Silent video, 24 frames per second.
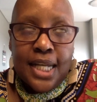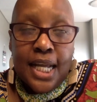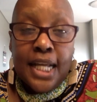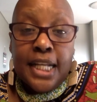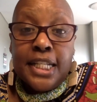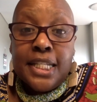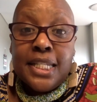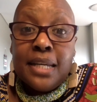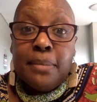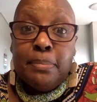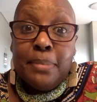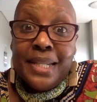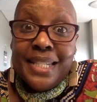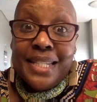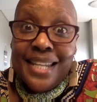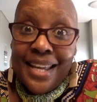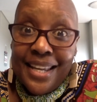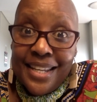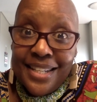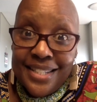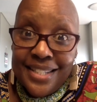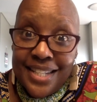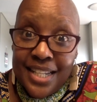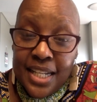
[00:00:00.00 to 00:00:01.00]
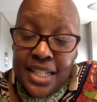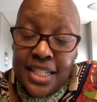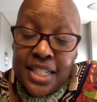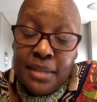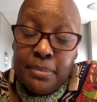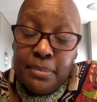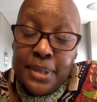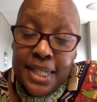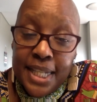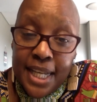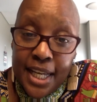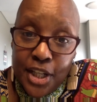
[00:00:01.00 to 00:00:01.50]

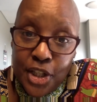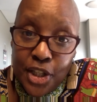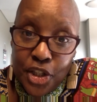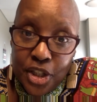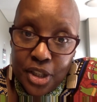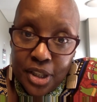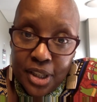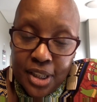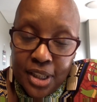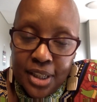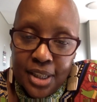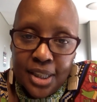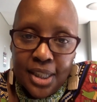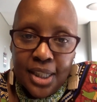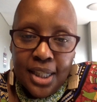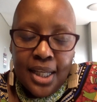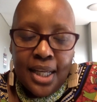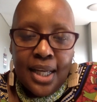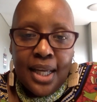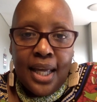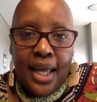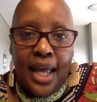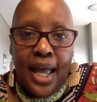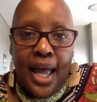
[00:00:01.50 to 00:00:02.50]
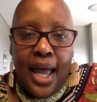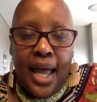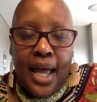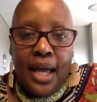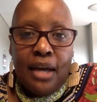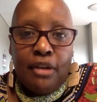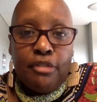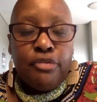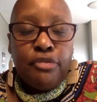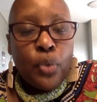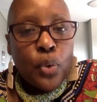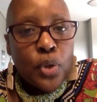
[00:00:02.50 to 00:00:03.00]
intimidation.
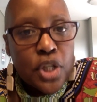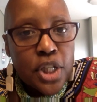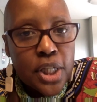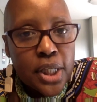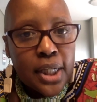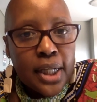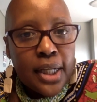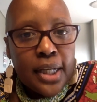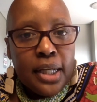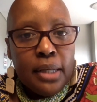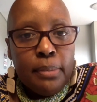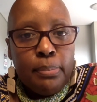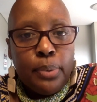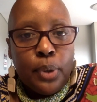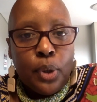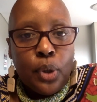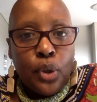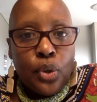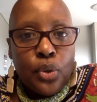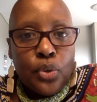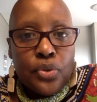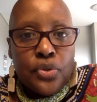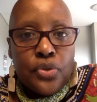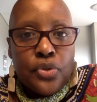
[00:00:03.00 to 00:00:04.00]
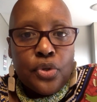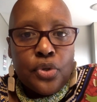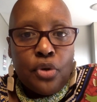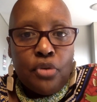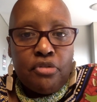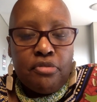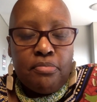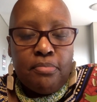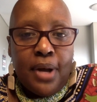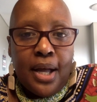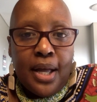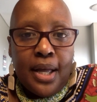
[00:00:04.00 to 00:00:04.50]
Fortunately, because
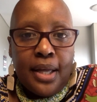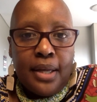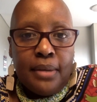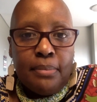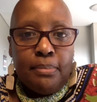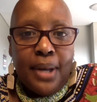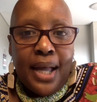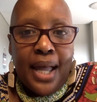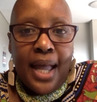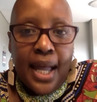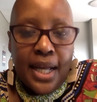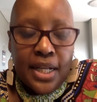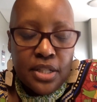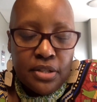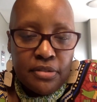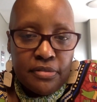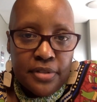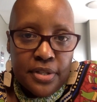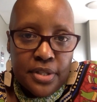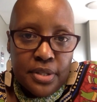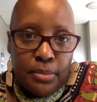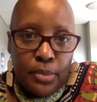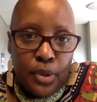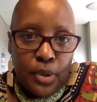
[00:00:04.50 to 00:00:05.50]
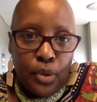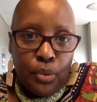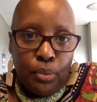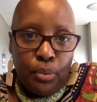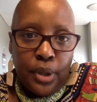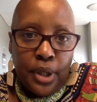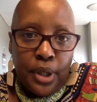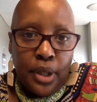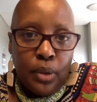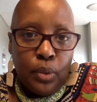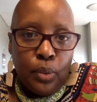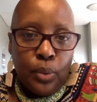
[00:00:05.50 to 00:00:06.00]
of my activism
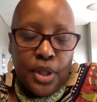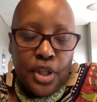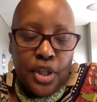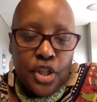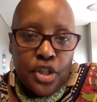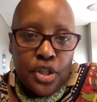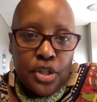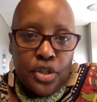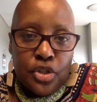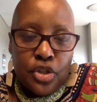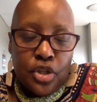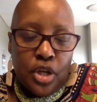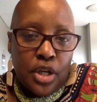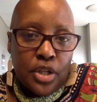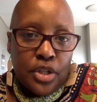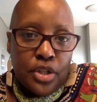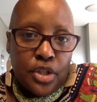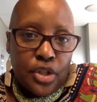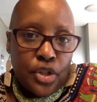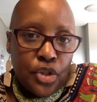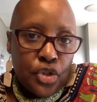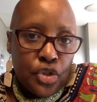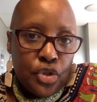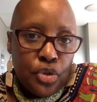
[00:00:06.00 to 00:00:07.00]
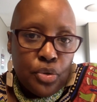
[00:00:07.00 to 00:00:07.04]
career, which started in